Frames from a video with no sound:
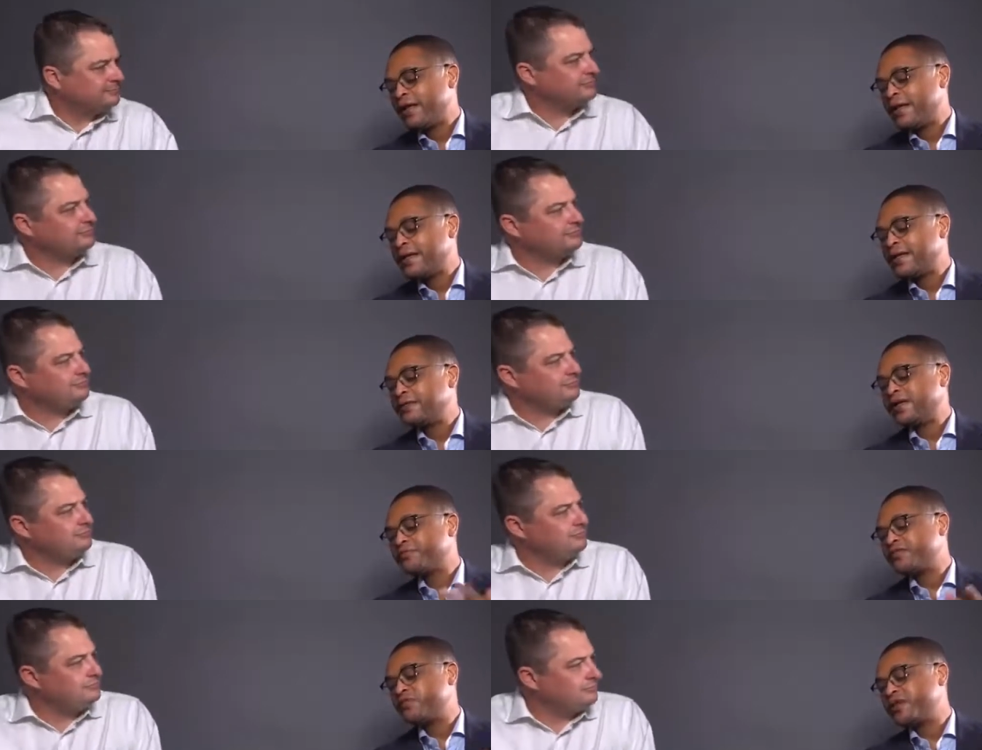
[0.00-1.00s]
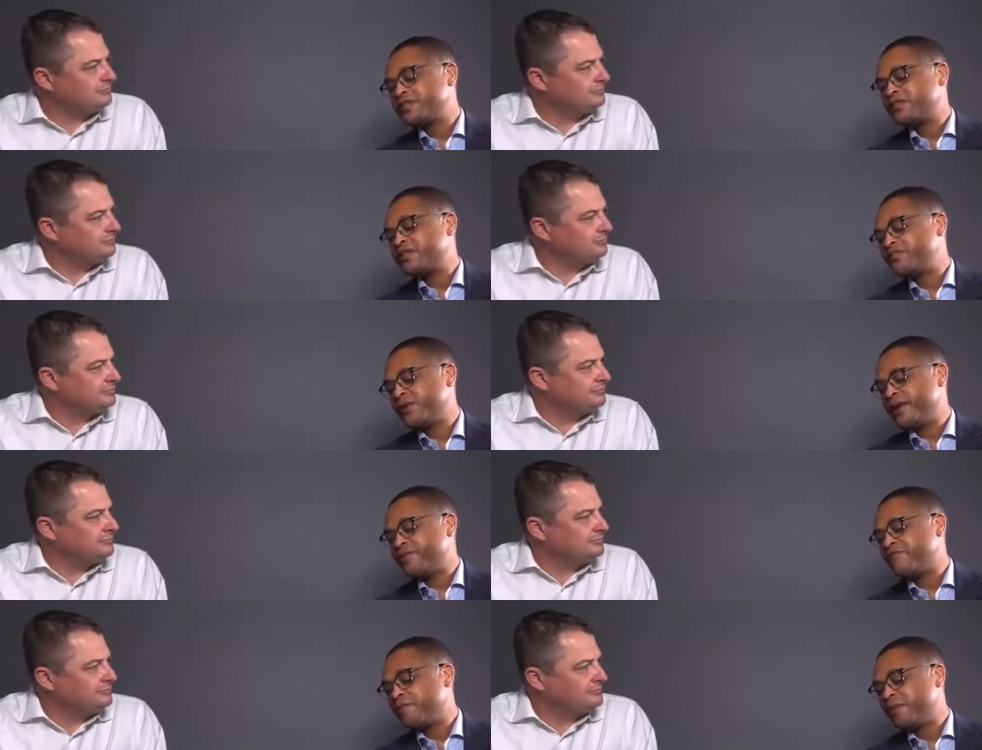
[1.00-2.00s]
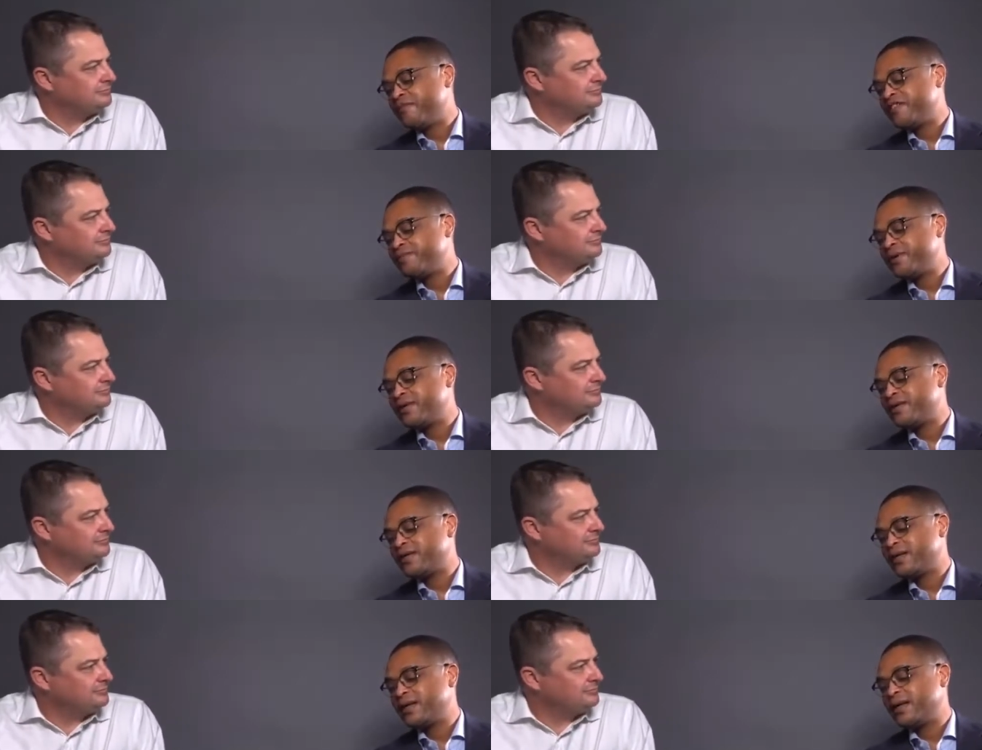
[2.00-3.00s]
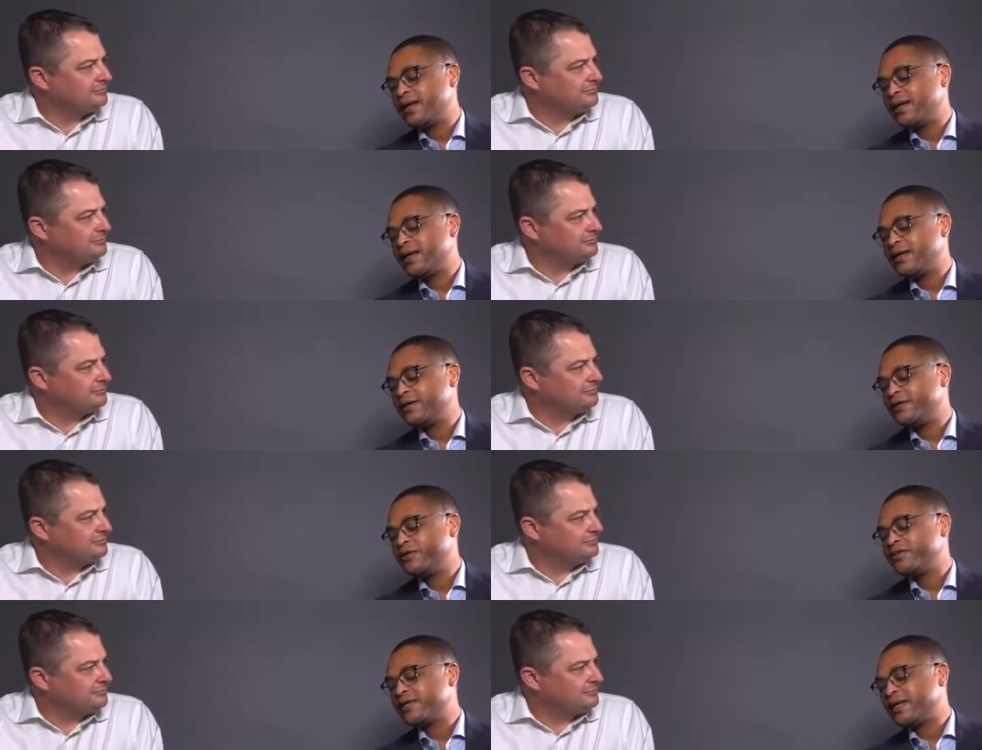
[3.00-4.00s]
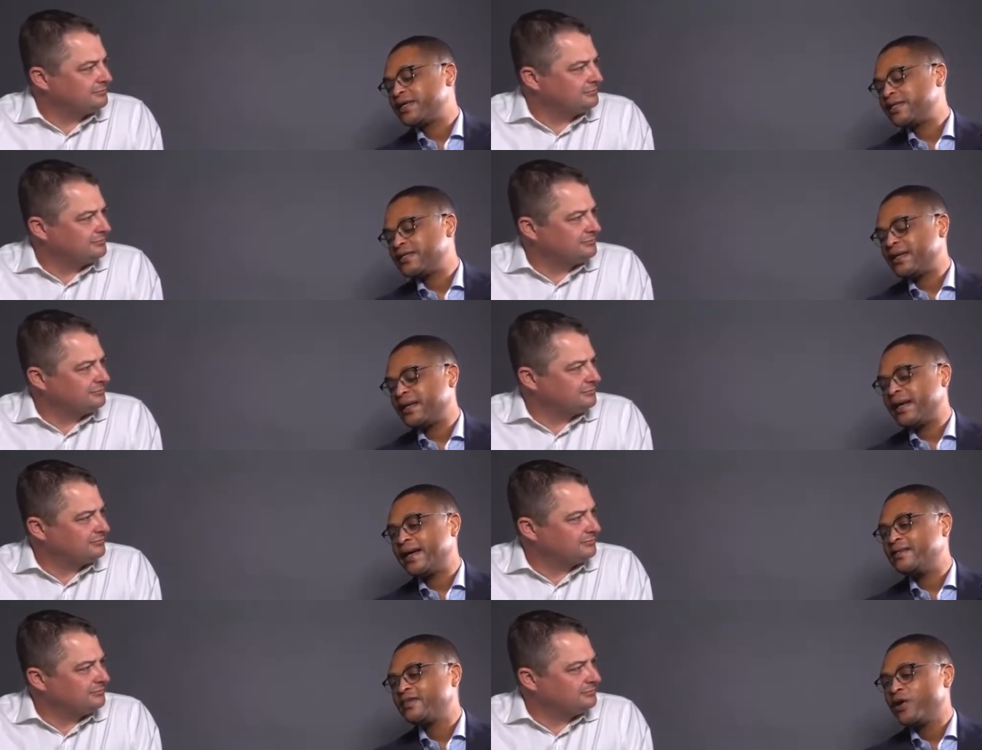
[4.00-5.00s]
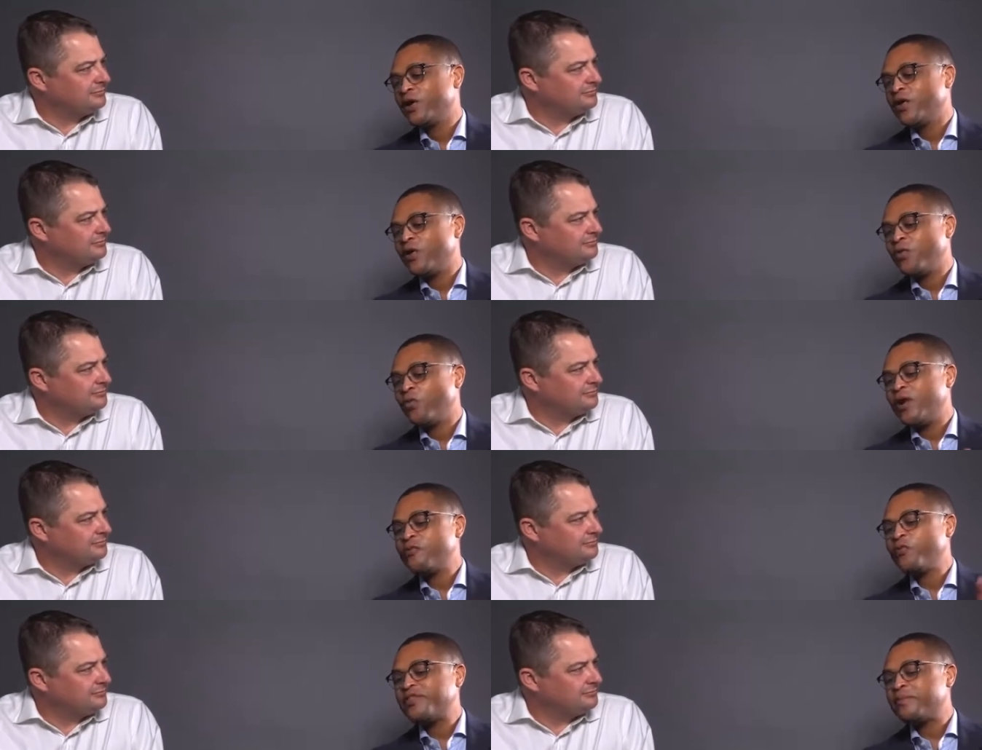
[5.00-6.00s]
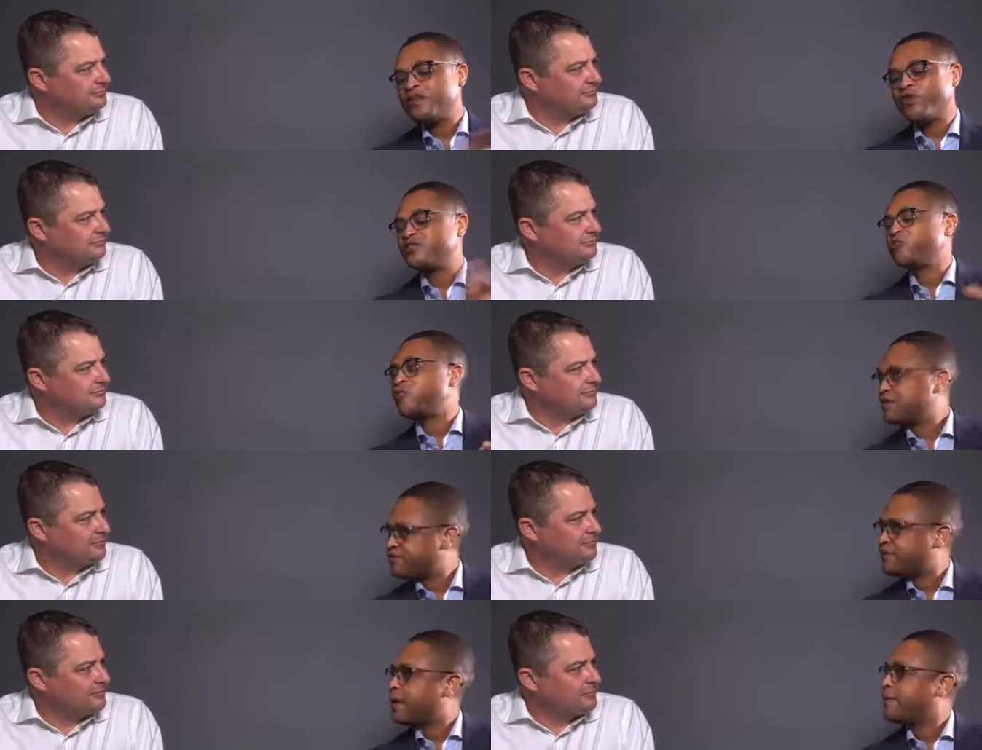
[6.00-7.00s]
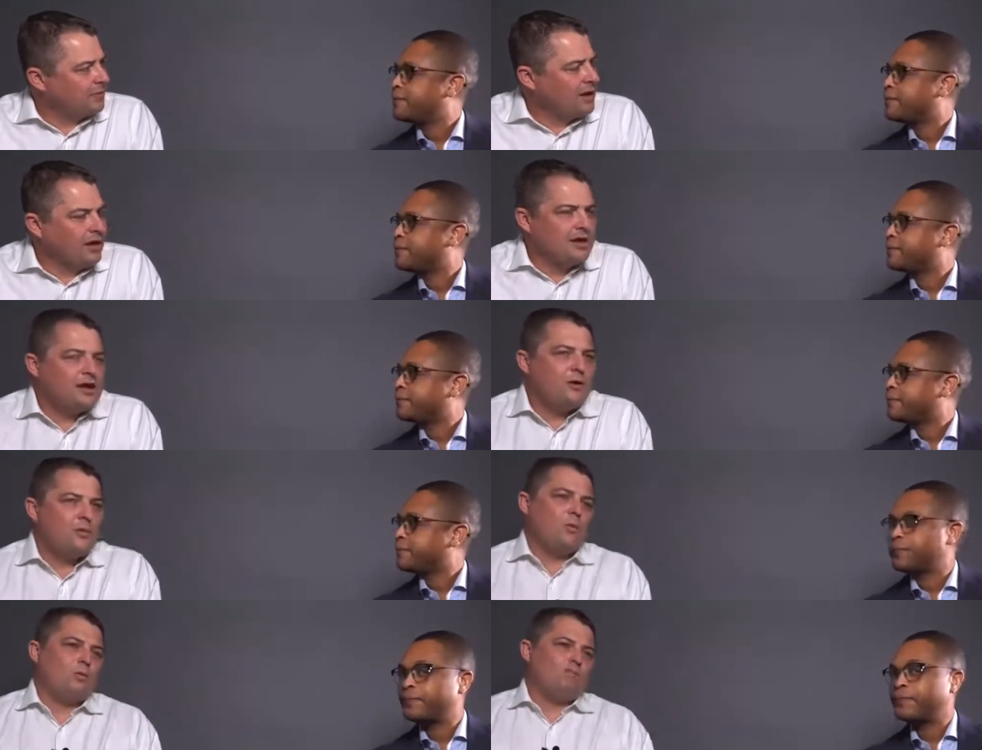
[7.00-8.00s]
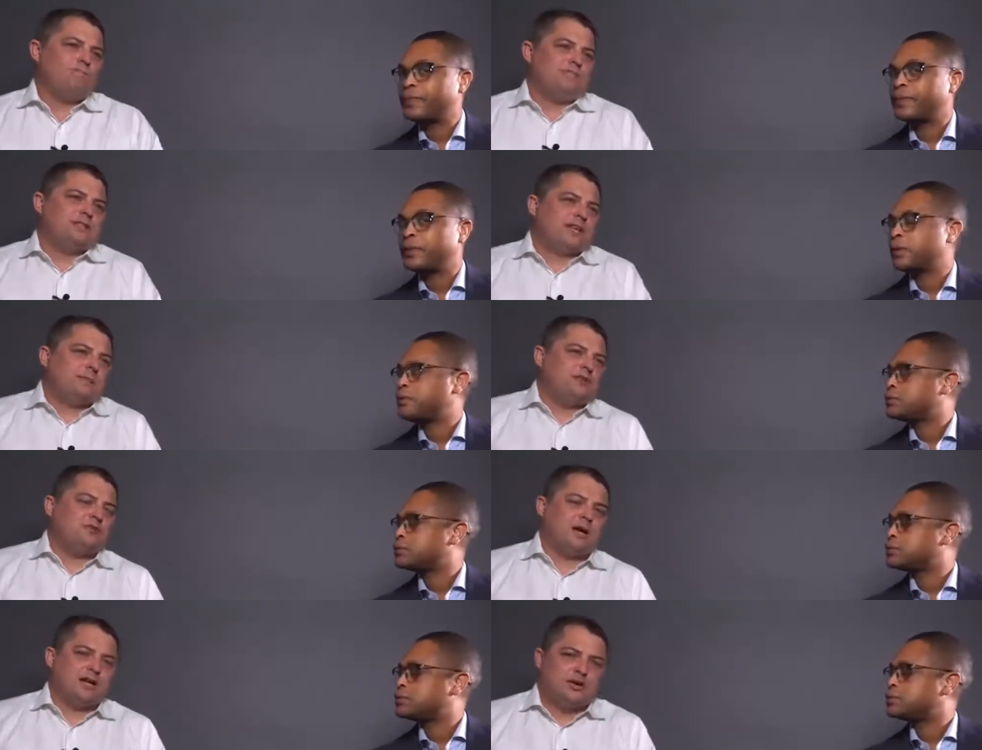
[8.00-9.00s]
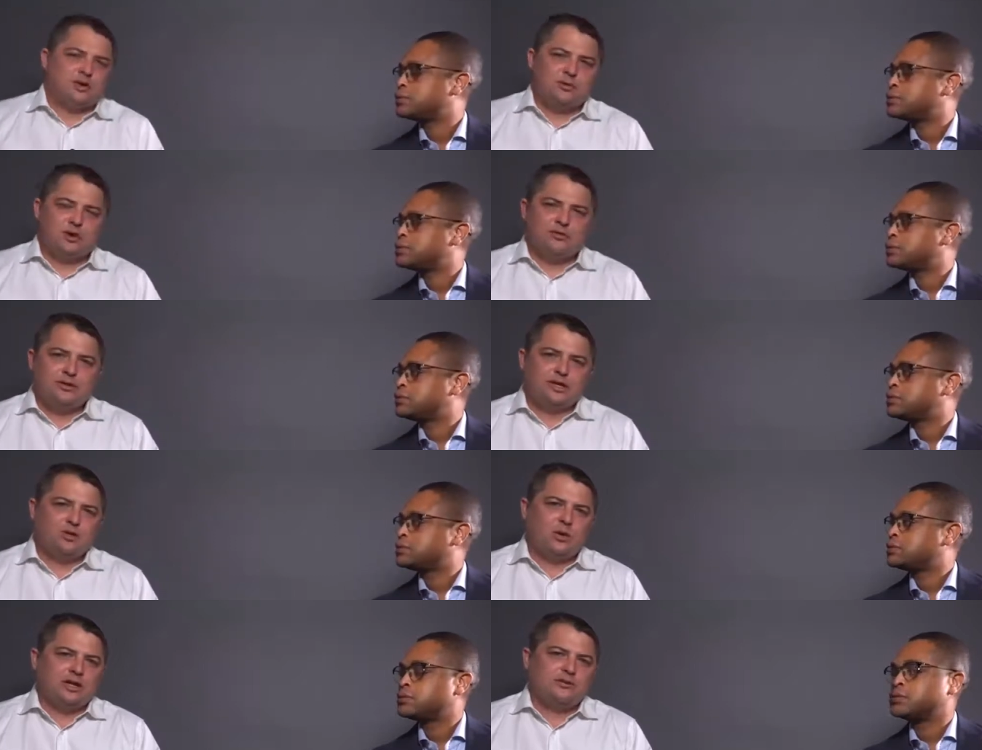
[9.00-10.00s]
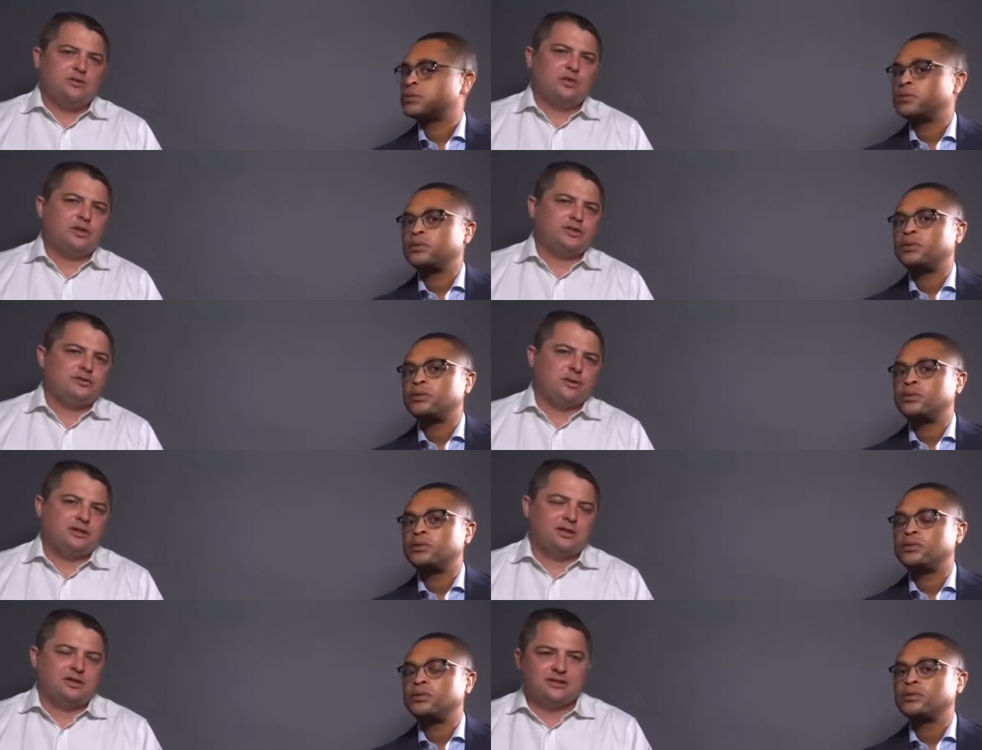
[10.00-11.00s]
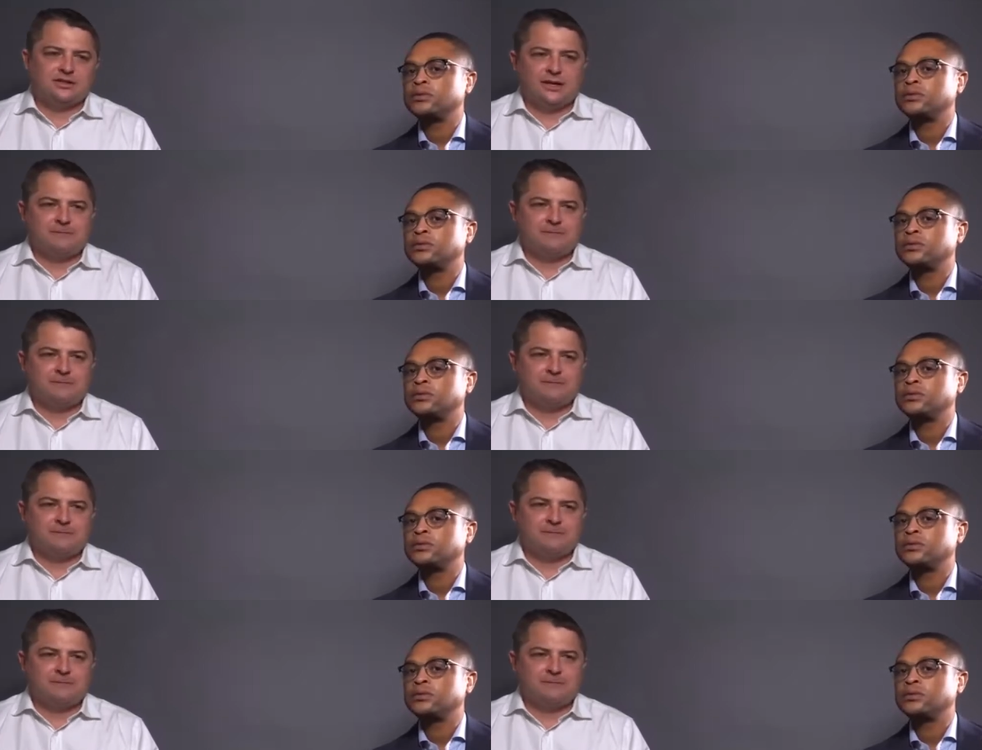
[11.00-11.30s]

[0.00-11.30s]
Speaker 1: in, in, terms of the questions that you get from investment, uh, uh, you know, consultants and clients,
Speaker 2: what would they be trying to quantify? Yeah, this happens quite a lot. We often get quite a few questions from consultants